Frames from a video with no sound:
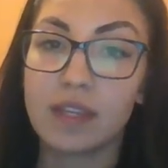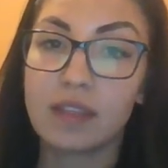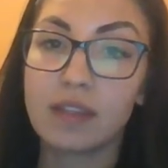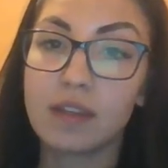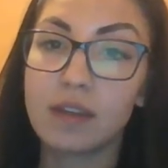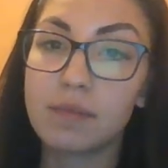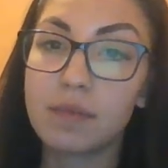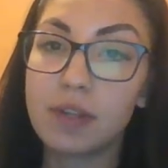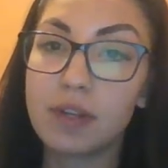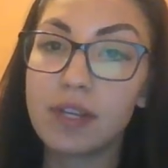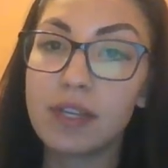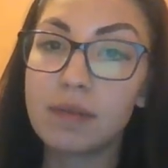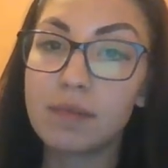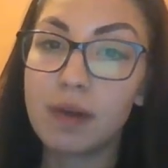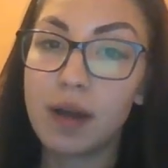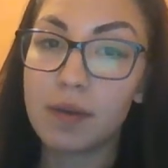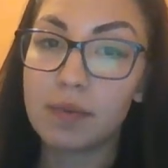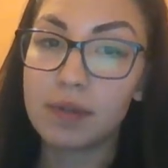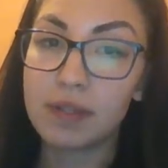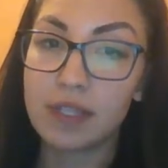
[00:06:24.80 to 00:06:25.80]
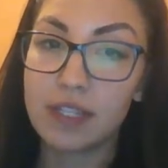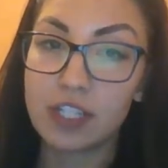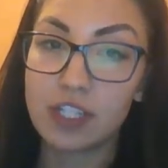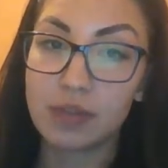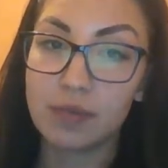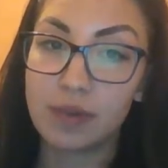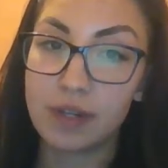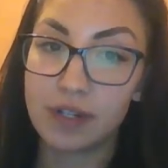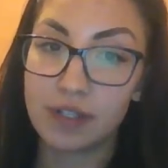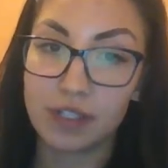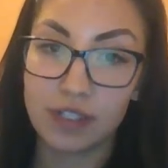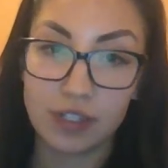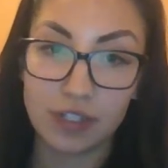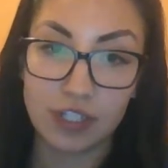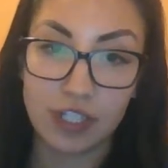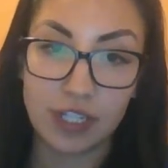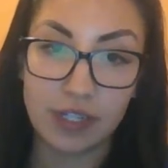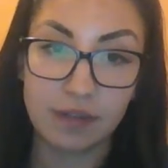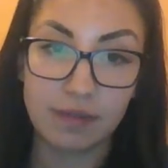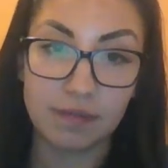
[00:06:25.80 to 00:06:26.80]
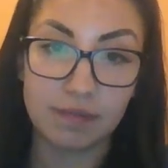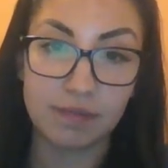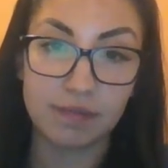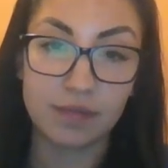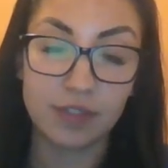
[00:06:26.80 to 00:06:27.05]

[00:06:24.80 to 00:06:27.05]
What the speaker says: The community and population we are serving.